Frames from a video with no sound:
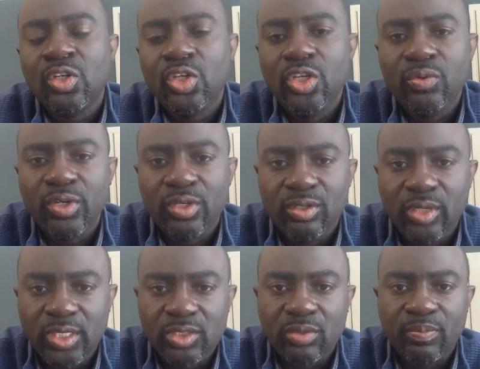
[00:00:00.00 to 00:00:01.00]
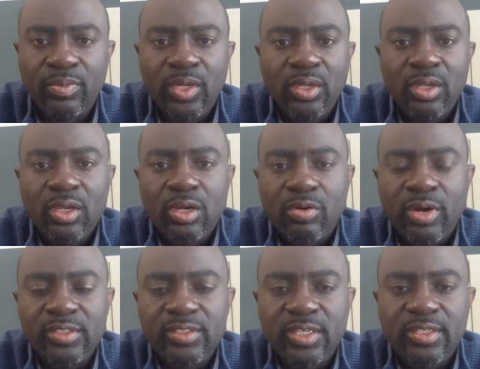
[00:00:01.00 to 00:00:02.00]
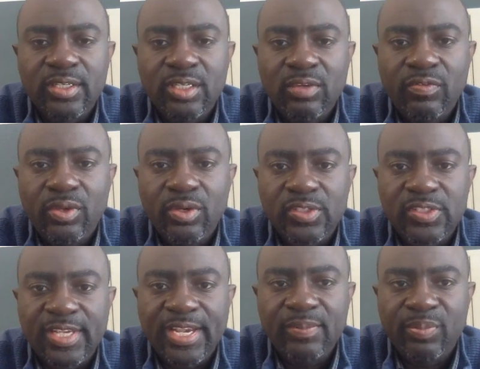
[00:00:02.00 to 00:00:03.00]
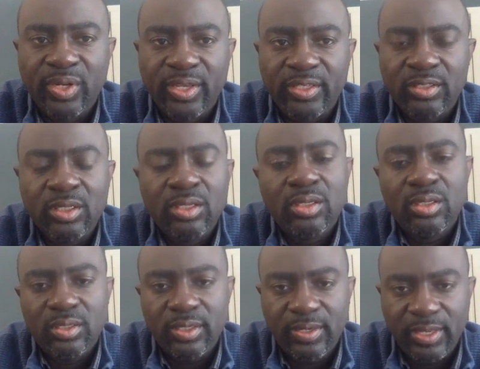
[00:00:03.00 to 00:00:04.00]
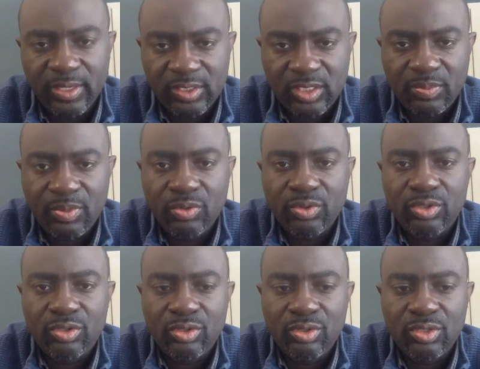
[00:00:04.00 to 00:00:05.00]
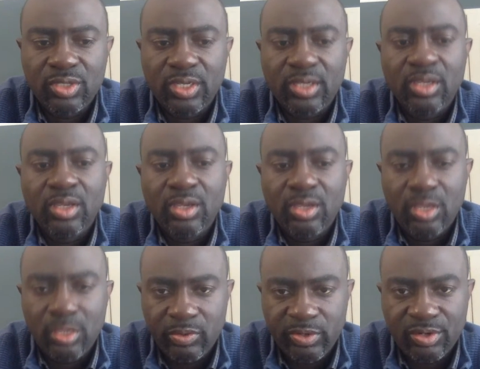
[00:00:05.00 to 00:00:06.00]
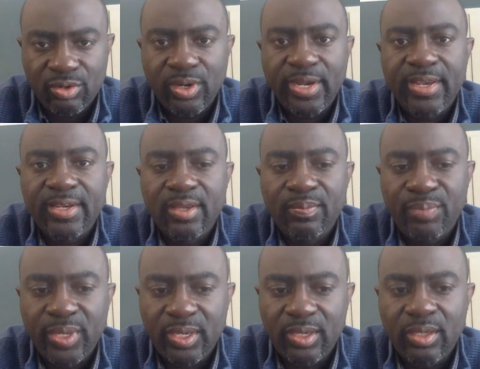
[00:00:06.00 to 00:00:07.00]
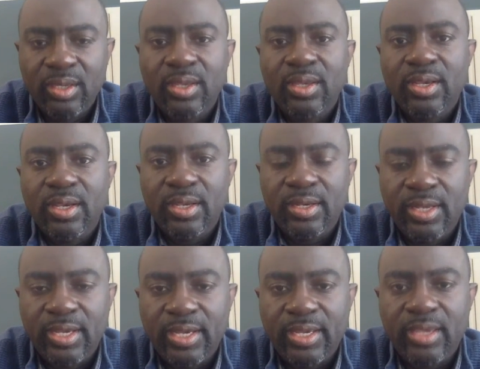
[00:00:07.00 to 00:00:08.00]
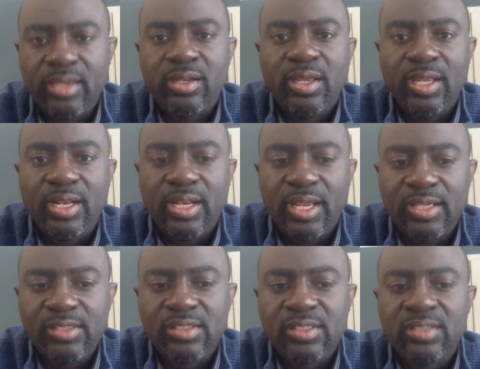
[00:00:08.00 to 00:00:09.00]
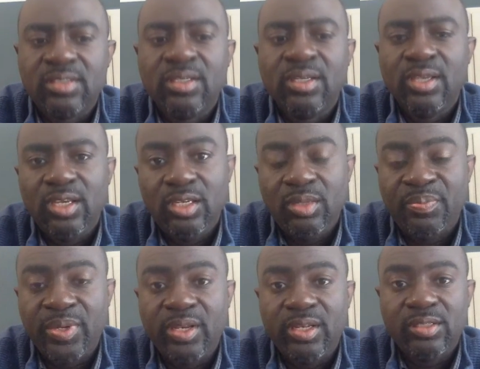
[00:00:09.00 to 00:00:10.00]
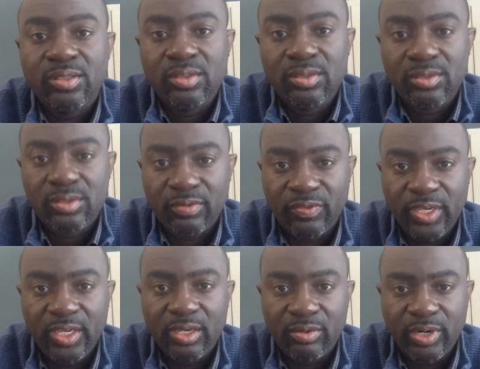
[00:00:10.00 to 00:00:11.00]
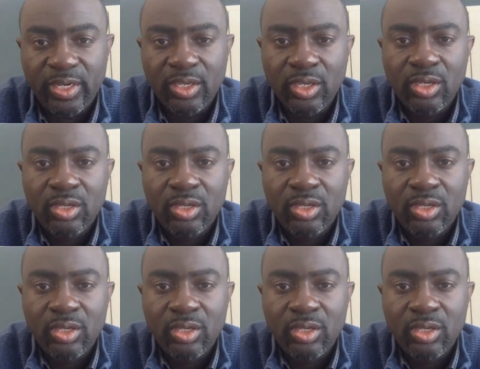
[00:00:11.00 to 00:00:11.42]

you want to do that. So granted they give you a site plan, the next step you want to do is like you want to go ahead and pay and hire a licensed independent surveyor, right?